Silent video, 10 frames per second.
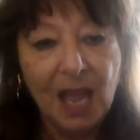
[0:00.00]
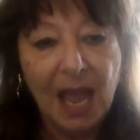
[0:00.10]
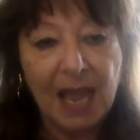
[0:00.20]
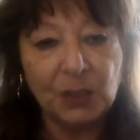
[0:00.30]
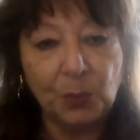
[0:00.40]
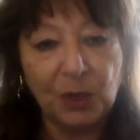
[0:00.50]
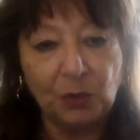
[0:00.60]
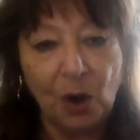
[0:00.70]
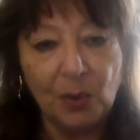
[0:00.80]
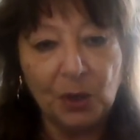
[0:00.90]
As we
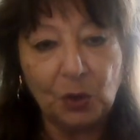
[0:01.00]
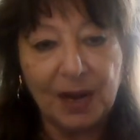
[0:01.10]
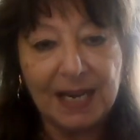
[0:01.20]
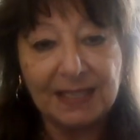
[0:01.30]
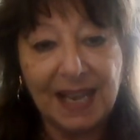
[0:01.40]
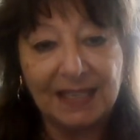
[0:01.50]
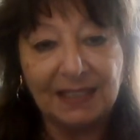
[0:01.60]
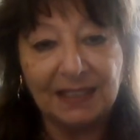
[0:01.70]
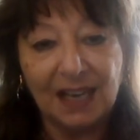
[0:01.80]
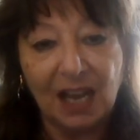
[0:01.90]
grow in grace and
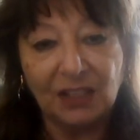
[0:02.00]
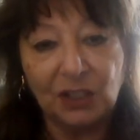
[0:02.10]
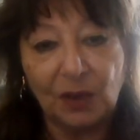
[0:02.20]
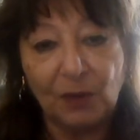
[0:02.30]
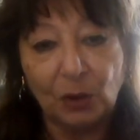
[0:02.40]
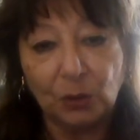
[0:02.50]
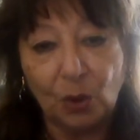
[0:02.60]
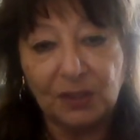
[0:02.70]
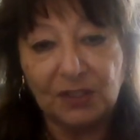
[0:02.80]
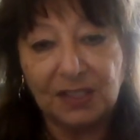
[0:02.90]
in the knowledge of our
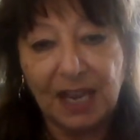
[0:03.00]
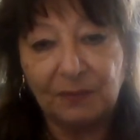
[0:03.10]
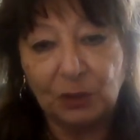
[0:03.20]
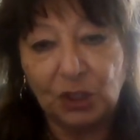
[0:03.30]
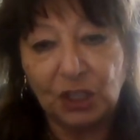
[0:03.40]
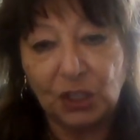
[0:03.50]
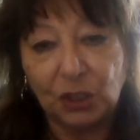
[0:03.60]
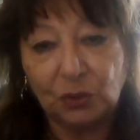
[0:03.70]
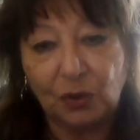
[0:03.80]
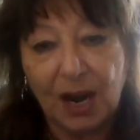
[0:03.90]
Lord and Savior
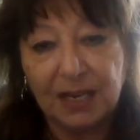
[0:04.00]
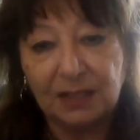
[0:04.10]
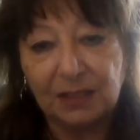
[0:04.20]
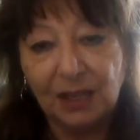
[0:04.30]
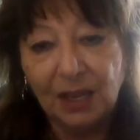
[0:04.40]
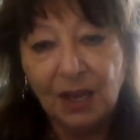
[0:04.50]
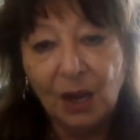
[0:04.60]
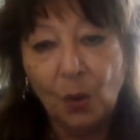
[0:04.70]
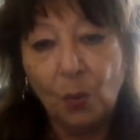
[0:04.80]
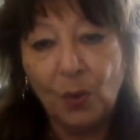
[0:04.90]
Jesus Christ,
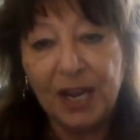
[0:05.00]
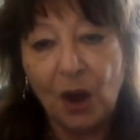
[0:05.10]
we